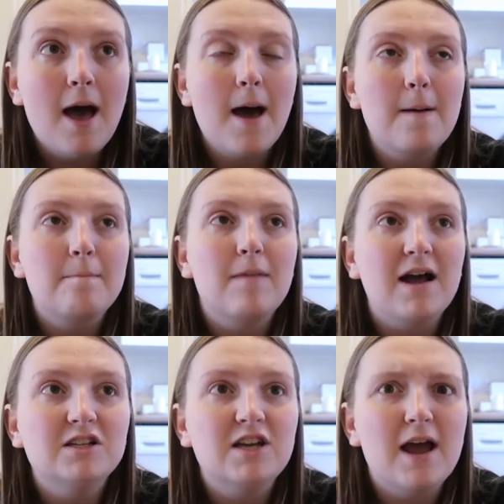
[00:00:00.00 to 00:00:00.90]
Um,
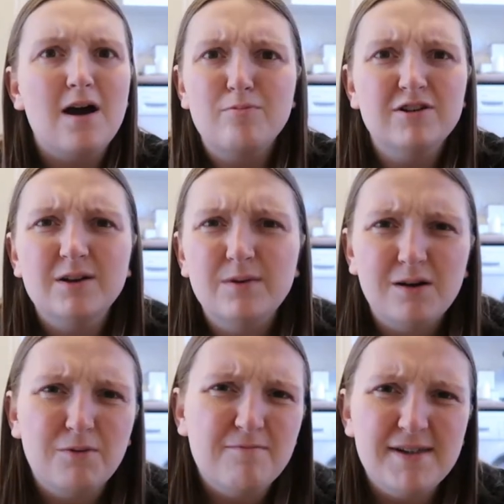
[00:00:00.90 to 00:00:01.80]
and yeah, I'll bring you
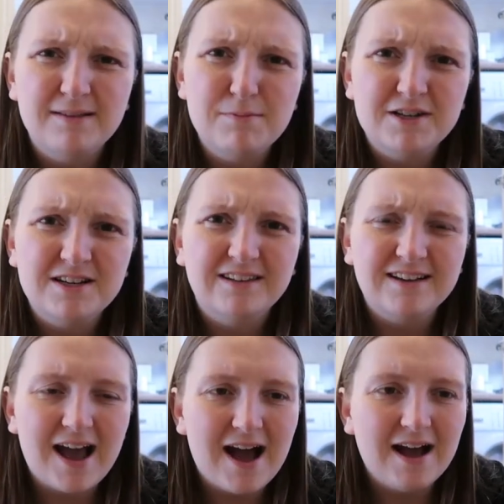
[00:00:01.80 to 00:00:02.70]
along with me as much as I
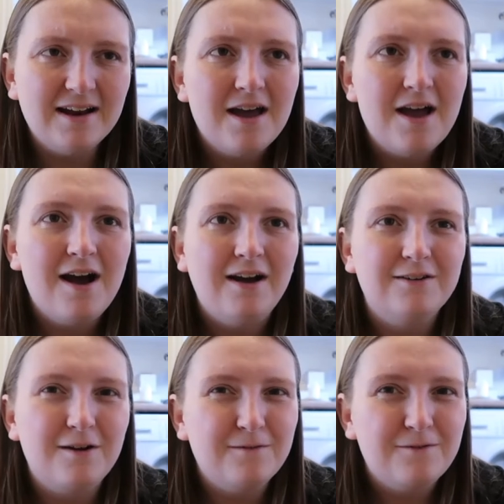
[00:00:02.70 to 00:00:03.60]
can. I
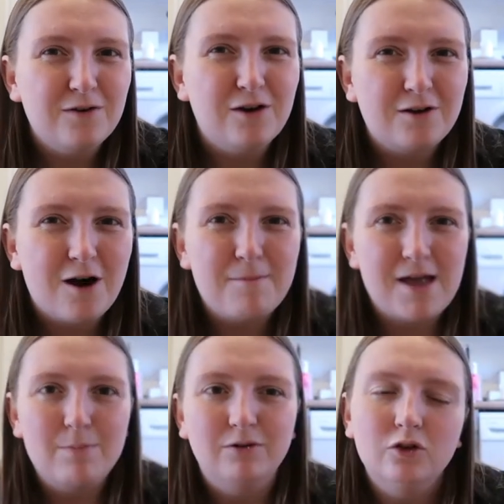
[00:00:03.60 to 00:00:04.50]
don't feel like I'll be
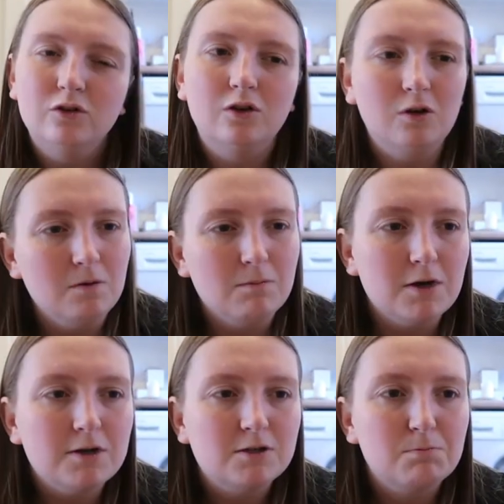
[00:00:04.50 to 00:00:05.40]
able to too
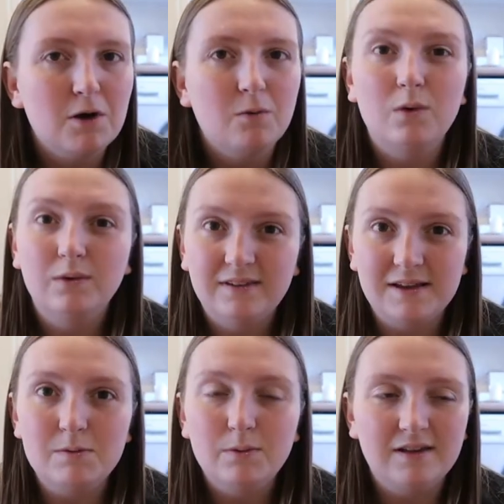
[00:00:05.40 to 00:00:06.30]
much, but we'll
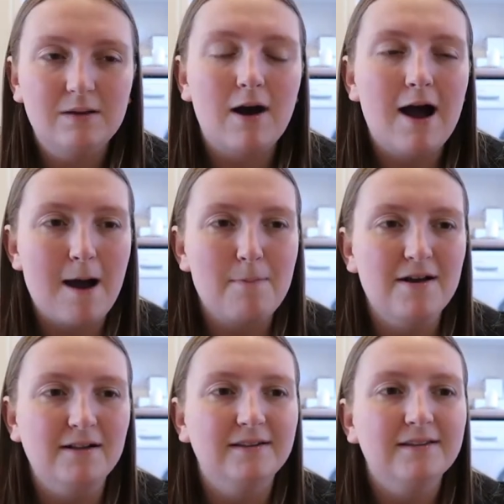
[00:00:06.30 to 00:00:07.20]
see. We'll see what
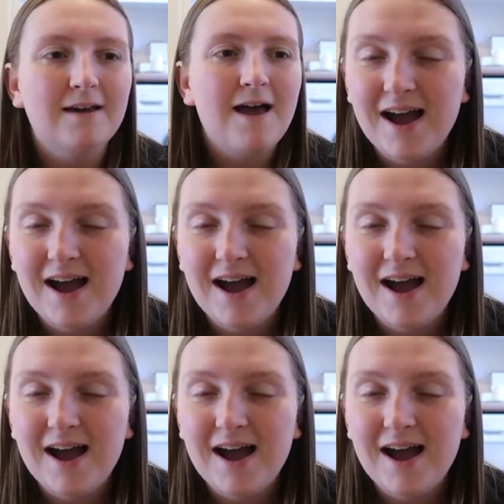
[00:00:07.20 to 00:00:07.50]
happens.